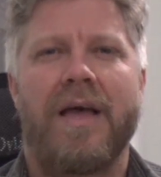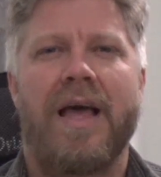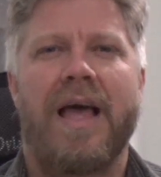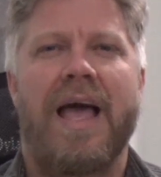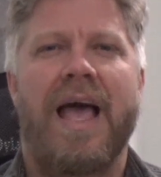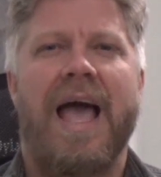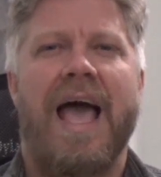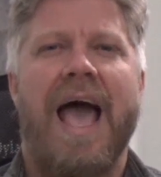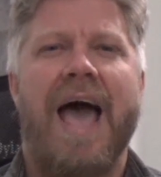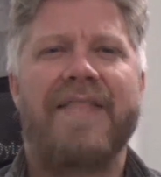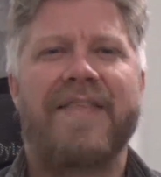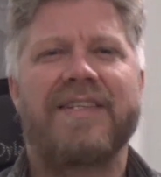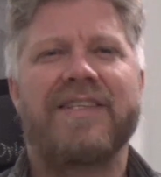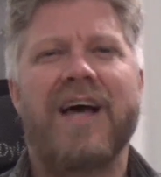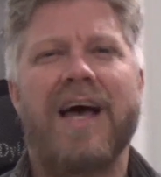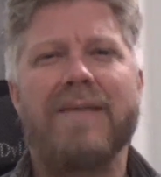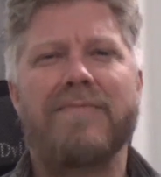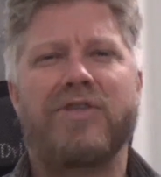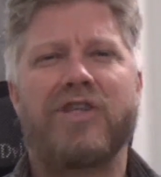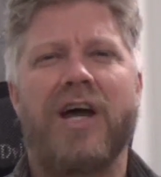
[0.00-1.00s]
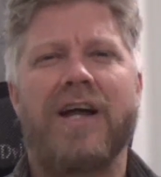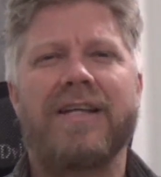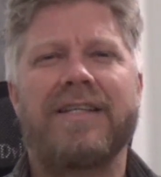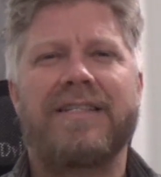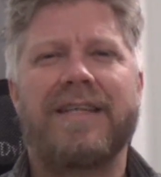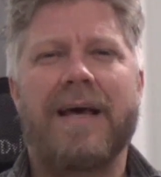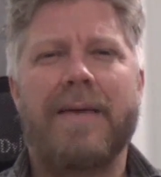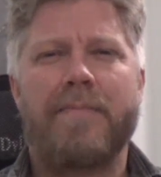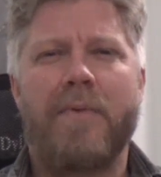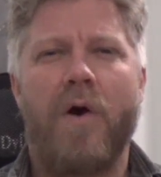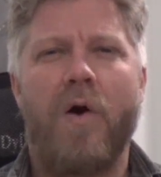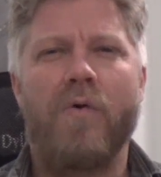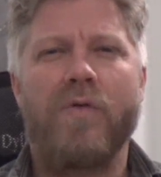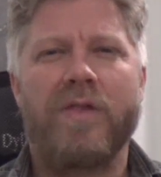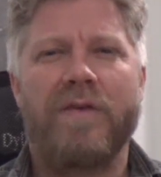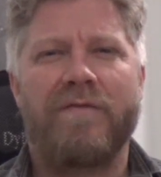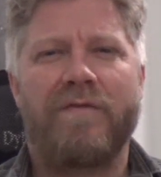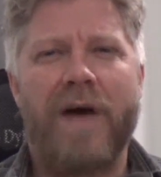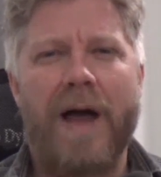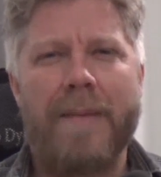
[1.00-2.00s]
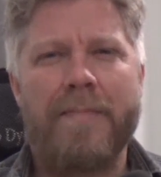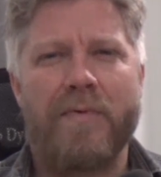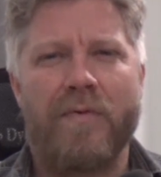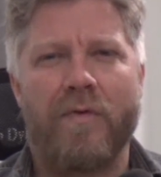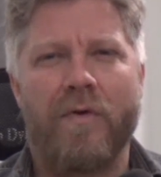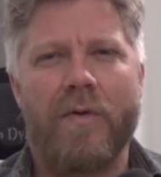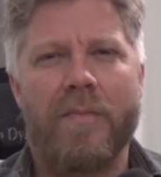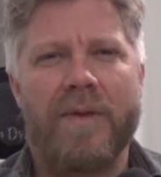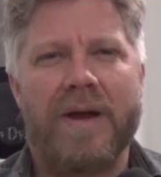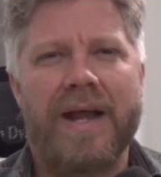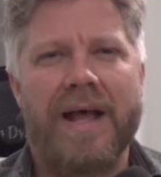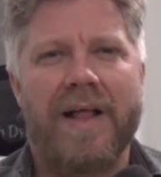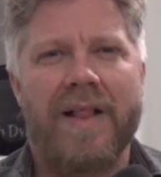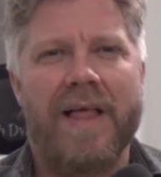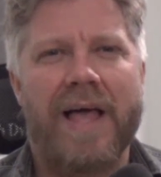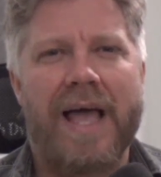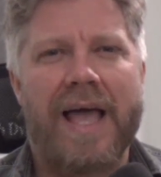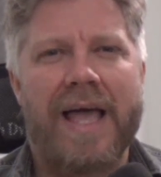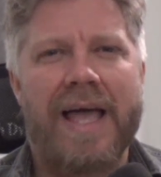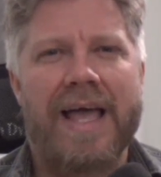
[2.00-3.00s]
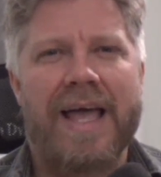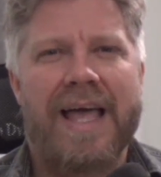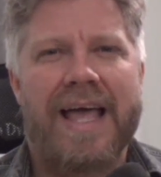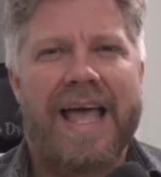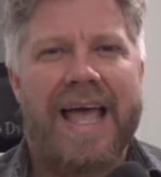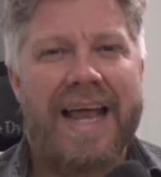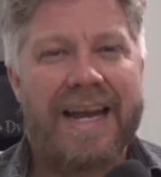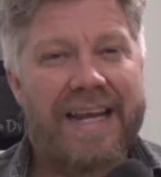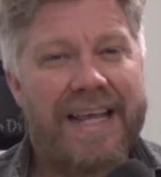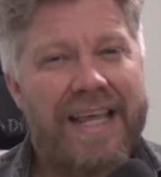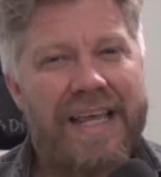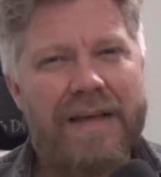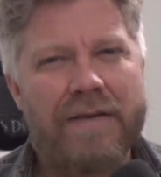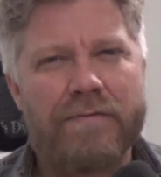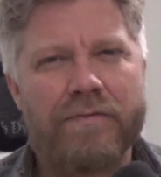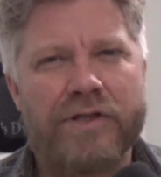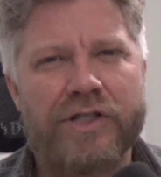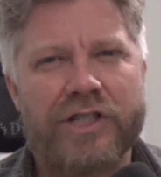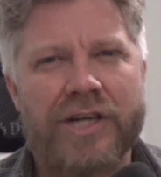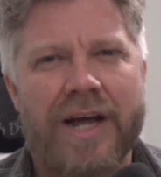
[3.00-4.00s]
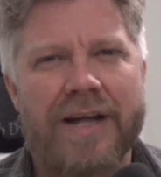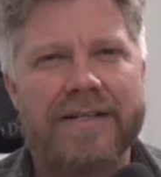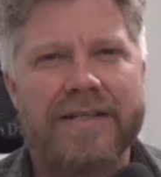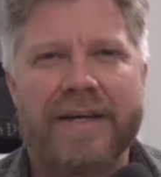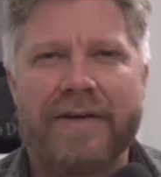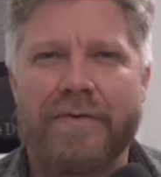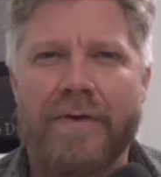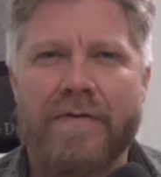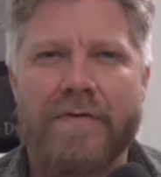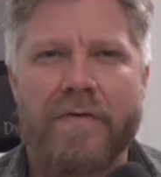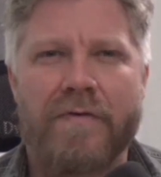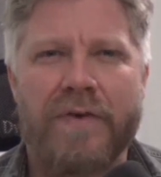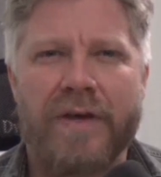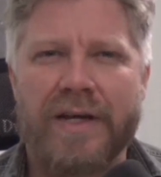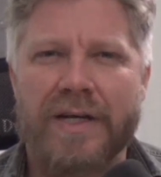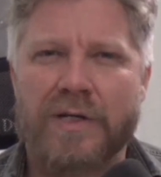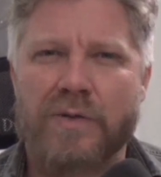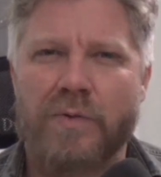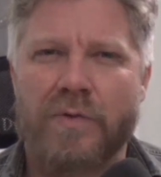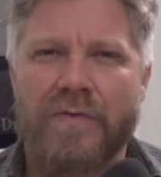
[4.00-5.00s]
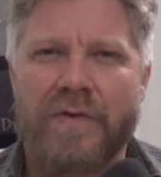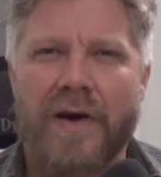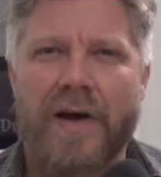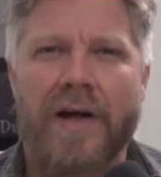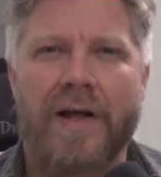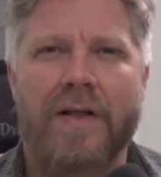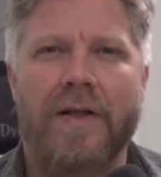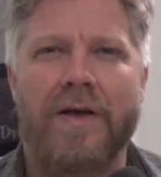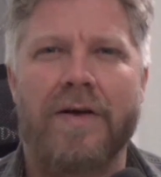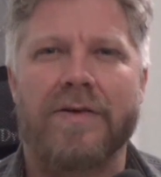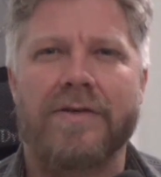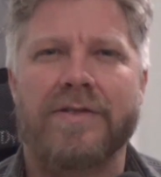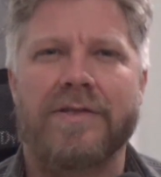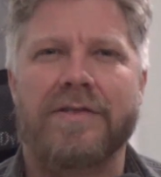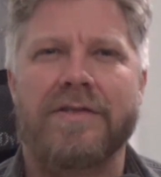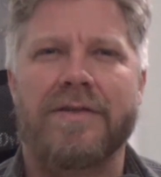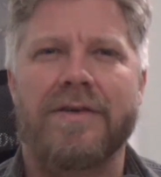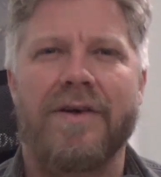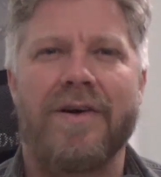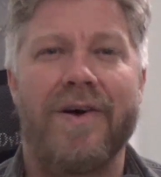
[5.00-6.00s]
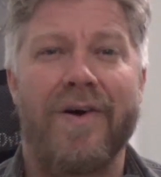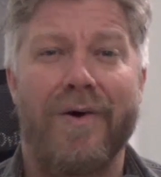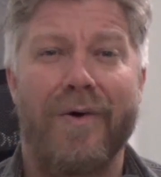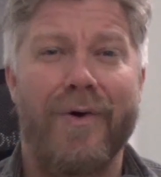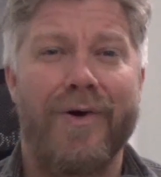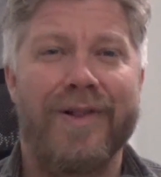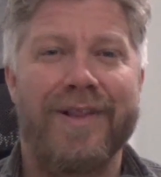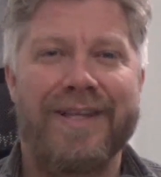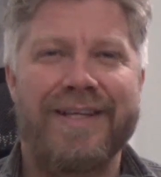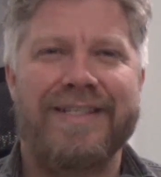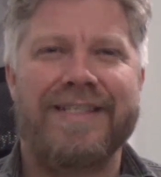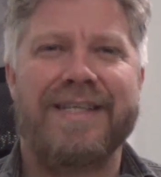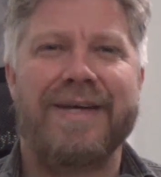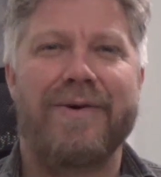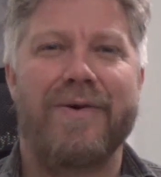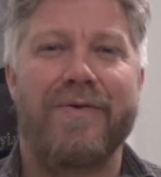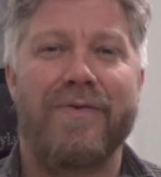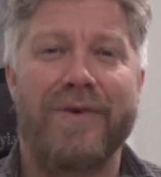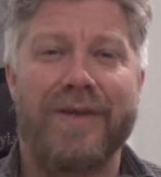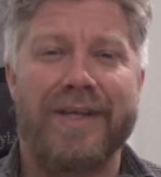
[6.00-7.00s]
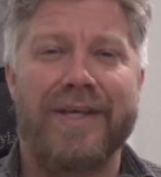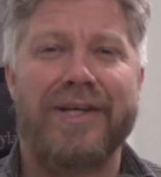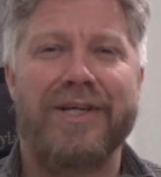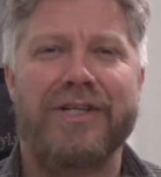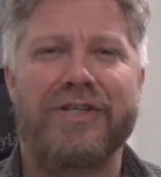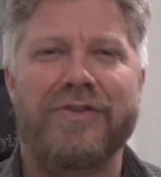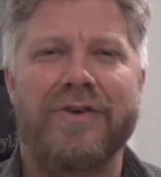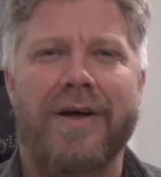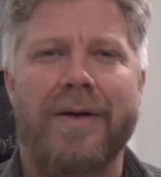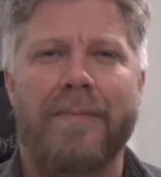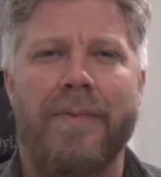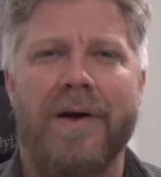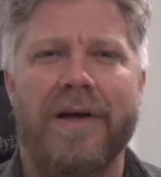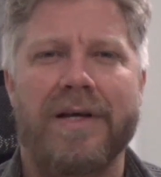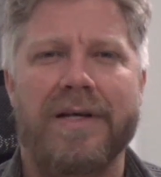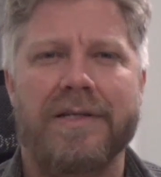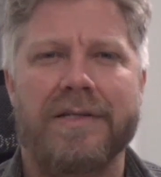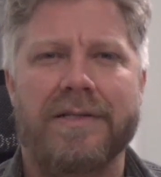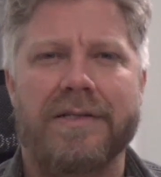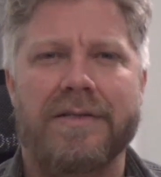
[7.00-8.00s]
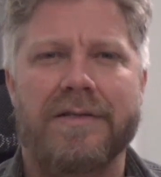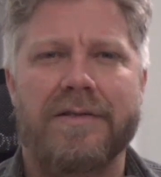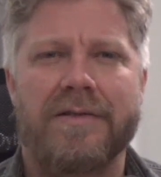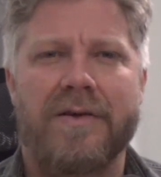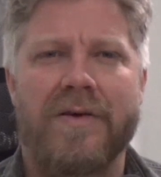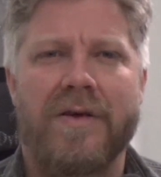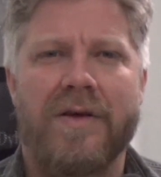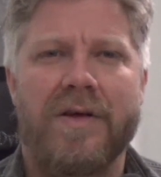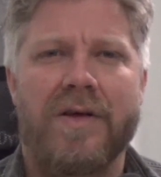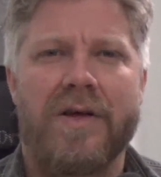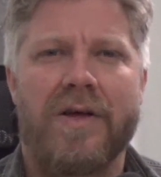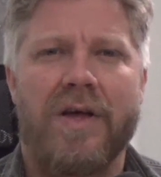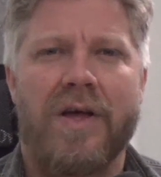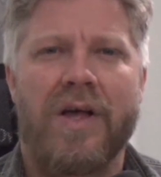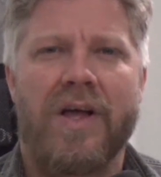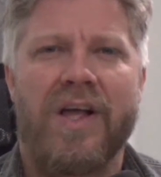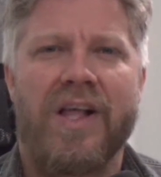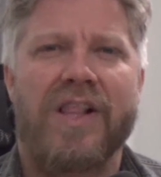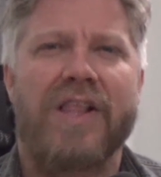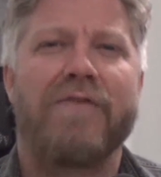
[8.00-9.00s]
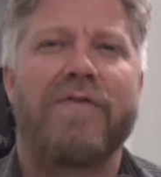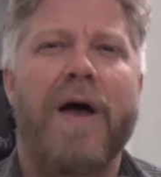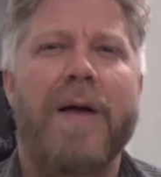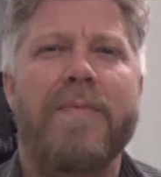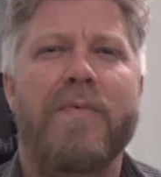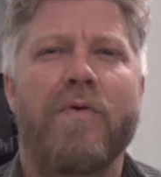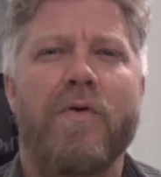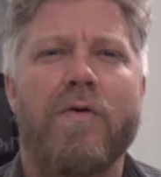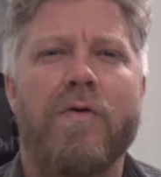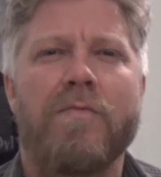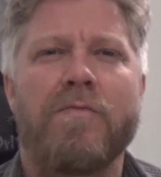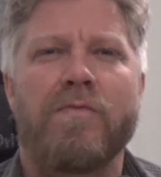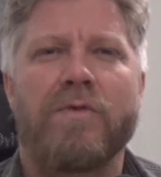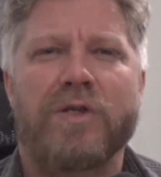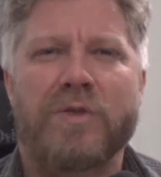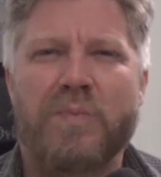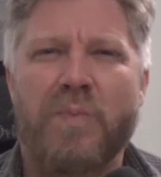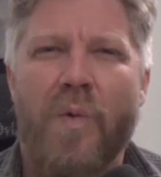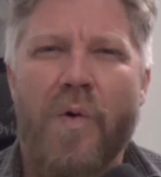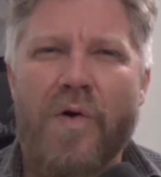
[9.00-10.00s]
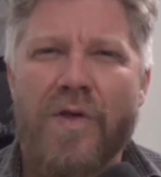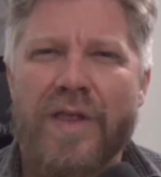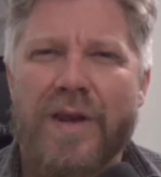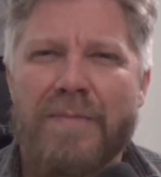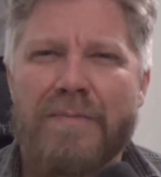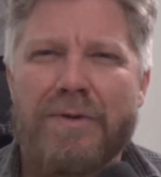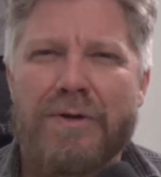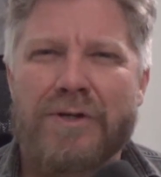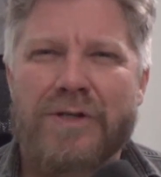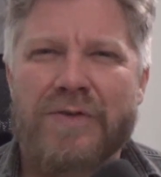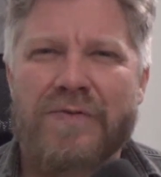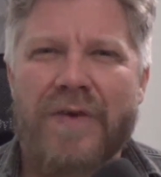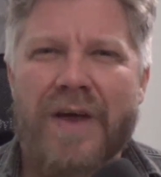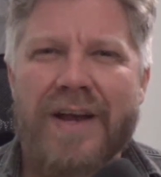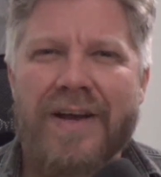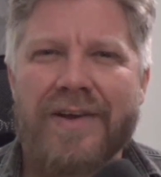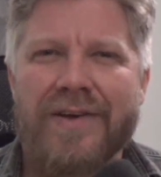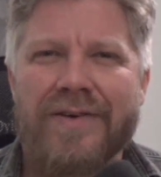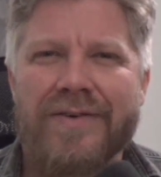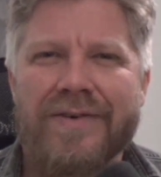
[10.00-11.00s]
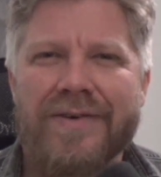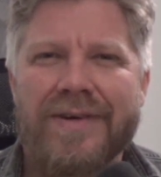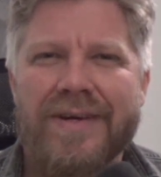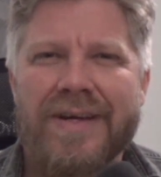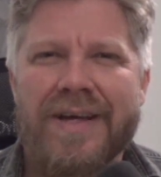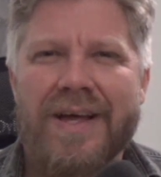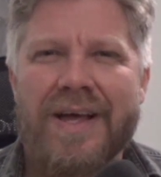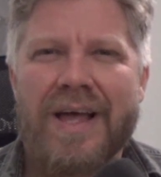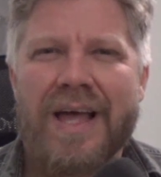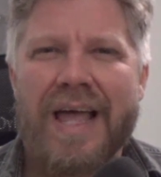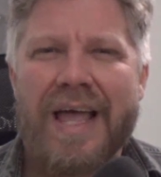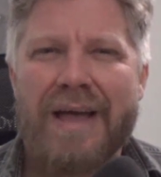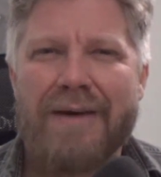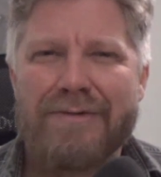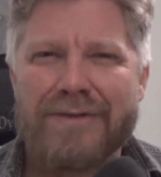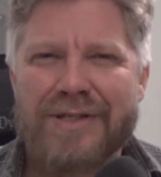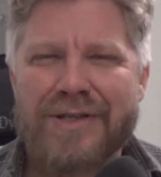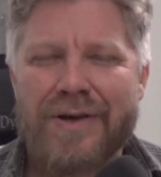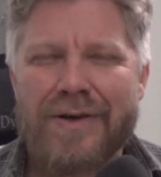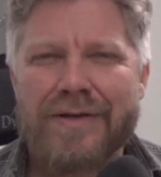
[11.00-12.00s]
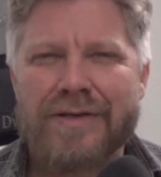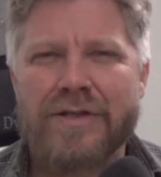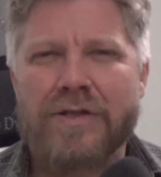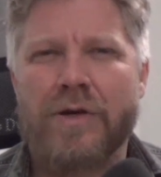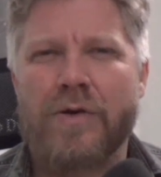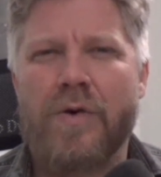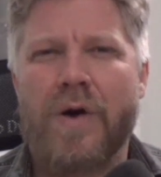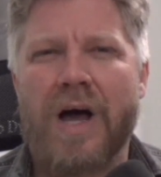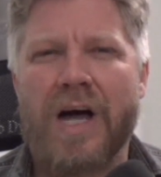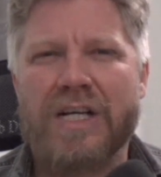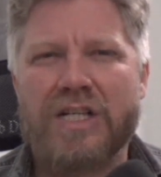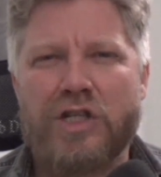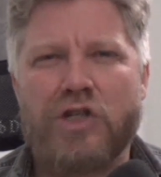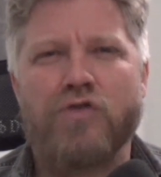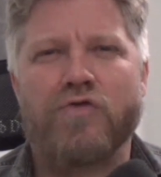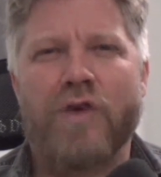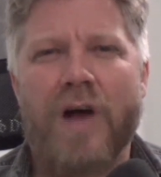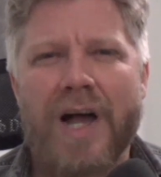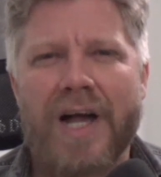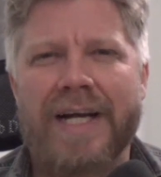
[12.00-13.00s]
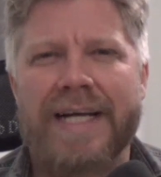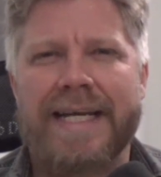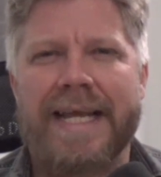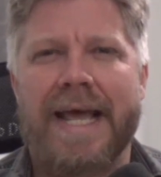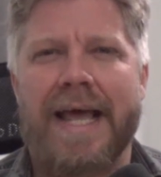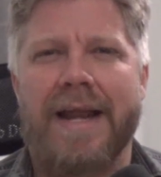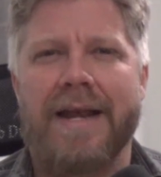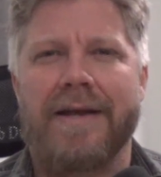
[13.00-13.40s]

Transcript: At the time, Johnny Depp owned the Viper Room in LA, and he and Frusciante and River Phoenix were very close, or at least they were really good drug buddies. The Viper Room was more than a music venue. It was also a drug den.